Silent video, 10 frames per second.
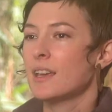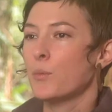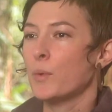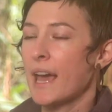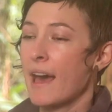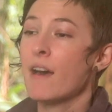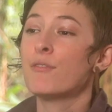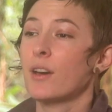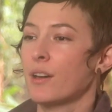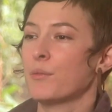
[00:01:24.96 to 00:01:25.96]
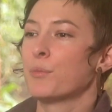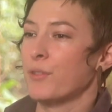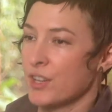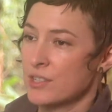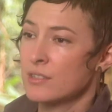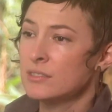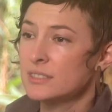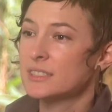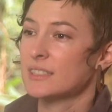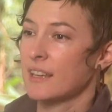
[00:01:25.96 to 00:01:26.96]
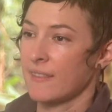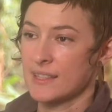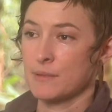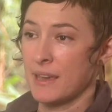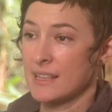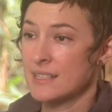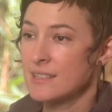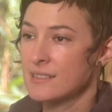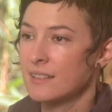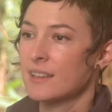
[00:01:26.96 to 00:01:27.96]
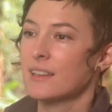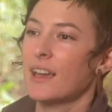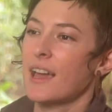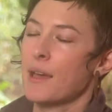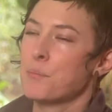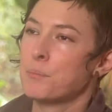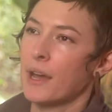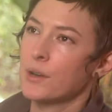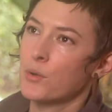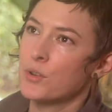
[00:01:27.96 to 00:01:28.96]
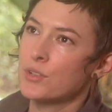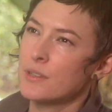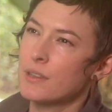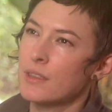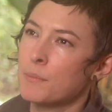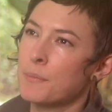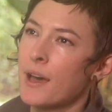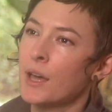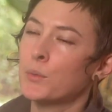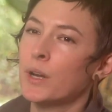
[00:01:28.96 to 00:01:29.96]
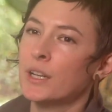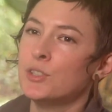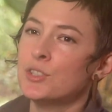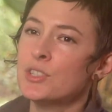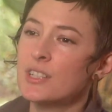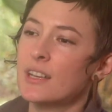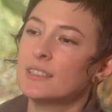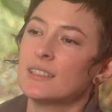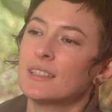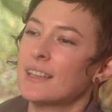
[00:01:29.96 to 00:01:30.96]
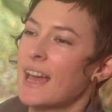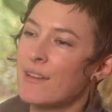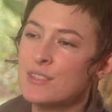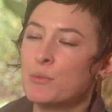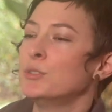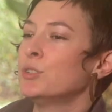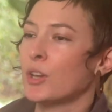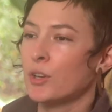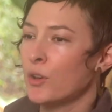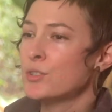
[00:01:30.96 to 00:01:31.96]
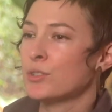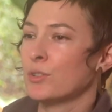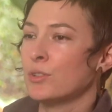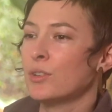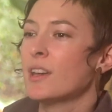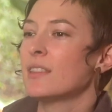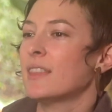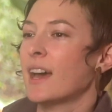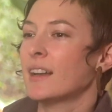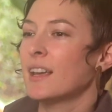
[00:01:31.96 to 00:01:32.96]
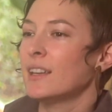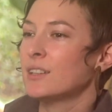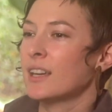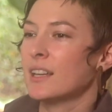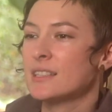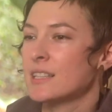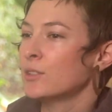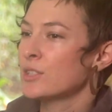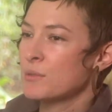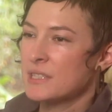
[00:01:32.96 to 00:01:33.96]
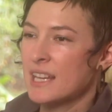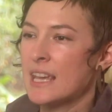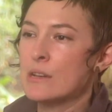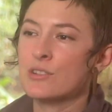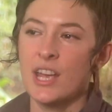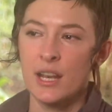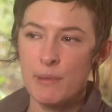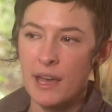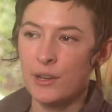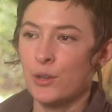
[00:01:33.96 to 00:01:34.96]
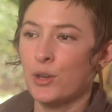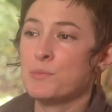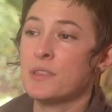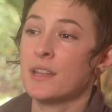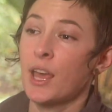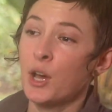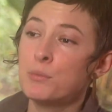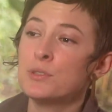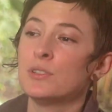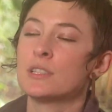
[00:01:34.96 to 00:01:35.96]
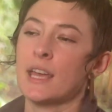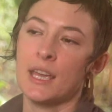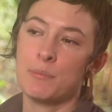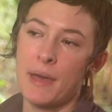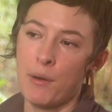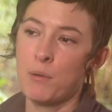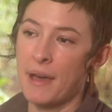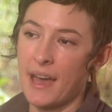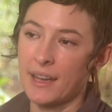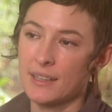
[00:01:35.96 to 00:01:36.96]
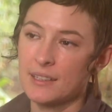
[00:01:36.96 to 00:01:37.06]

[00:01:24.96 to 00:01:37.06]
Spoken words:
We have professionals and that's amazing, but the part where you just have someone you can go to that can sell you some tea or chat about herbs, and it helps you to take power back.